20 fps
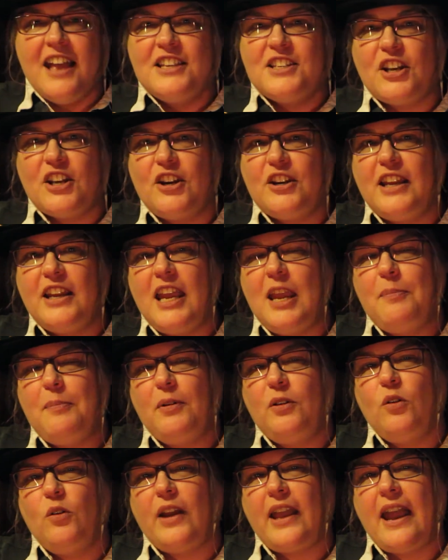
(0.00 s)
So keep
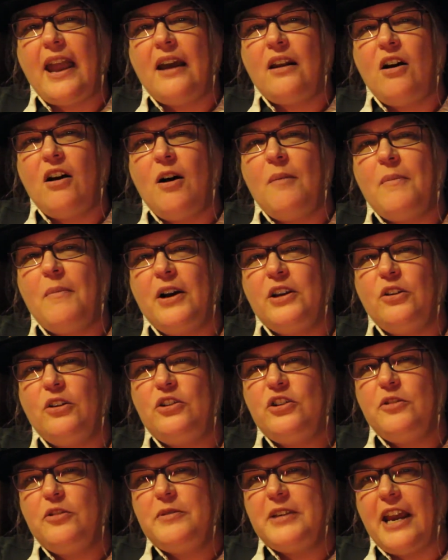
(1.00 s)
a lookout on my
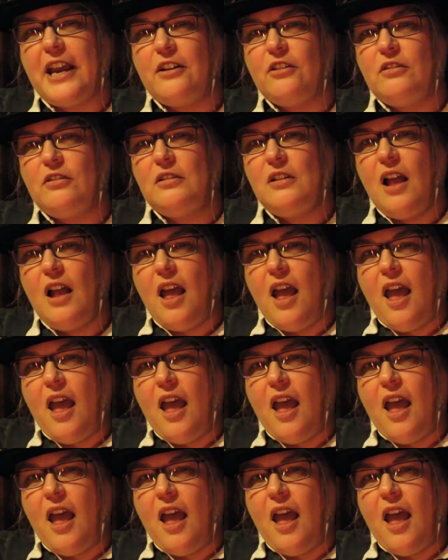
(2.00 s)
YouTube channel